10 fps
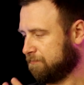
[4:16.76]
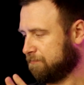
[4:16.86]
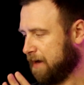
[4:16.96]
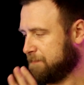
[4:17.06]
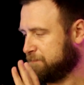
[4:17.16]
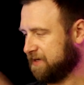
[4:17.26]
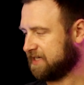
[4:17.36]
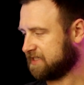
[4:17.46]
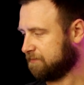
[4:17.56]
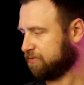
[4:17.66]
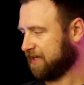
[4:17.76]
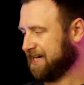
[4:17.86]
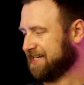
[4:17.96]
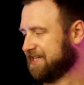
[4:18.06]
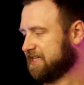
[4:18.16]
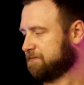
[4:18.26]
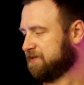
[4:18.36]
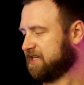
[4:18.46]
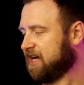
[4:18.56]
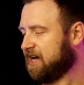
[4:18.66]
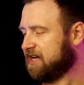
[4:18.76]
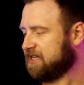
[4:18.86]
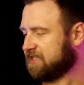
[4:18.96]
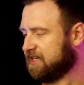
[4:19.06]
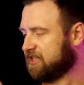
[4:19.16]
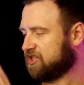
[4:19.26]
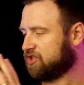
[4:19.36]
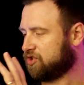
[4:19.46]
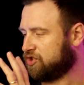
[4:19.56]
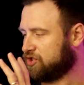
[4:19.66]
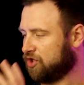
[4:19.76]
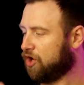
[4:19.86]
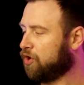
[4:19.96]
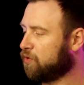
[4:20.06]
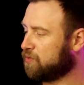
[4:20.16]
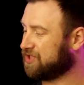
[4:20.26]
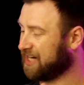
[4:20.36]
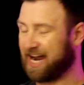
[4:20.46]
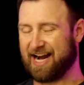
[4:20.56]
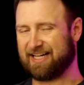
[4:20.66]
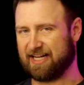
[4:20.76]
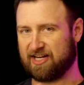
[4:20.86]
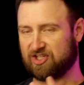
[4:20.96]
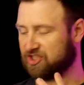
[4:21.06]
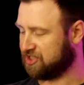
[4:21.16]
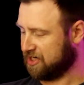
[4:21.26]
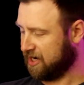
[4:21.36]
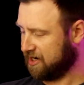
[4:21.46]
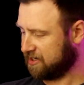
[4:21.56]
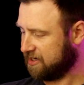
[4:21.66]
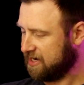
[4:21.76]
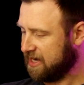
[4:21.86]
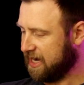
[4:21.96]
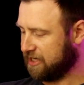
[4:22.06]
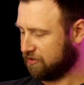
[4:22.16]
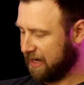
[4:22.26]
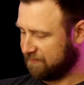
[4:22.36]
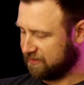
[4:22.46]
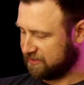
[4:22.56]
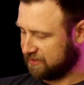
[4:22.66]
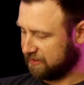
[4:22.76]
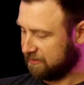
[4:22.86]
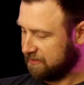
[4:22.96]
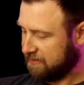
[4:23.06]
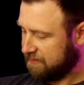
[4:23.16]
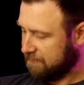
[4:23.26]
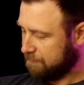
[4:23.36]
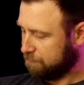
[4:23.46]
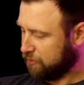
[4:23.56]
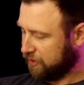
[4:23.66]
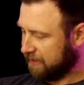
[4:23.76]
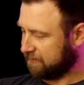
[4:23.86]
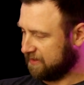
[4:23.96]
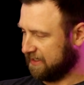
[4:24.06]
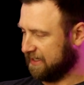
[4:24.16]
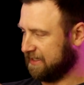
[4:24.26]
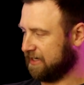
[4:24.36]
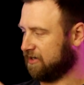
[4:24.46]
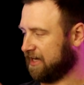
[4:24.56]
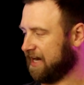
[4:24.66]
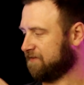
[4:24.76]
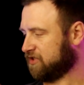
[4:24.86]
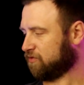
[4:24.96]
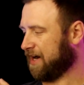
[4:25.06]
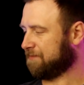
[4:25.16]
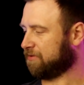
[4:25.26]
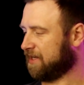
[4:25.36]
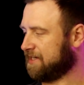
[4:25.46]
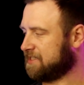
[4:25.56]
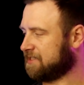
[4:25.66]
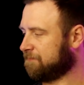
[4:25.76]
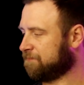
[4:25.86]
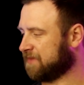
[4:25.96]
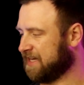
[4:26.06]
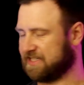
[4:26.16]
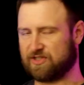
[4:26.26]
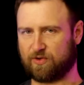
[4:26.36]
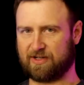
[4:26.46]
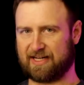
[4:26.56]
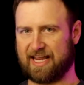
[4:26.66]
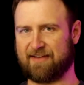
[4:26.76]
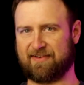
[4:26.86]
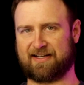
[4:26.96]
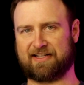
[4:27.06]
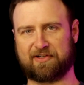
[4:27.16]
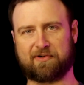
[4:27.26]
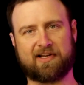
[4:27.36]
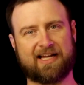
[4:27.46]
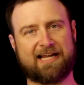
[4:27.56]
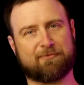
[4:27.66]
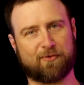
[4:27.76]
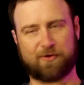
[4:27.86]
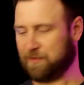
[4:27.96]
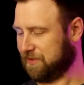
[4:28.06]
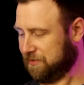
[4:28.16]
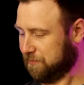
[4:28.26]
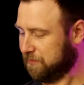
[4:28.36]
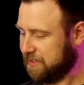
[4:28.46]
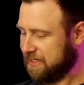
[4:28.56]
My biggest complaint is because it is so tight and snug and you're having to put everything in there in kind of its right place, it's sort of like having a little claymore with you.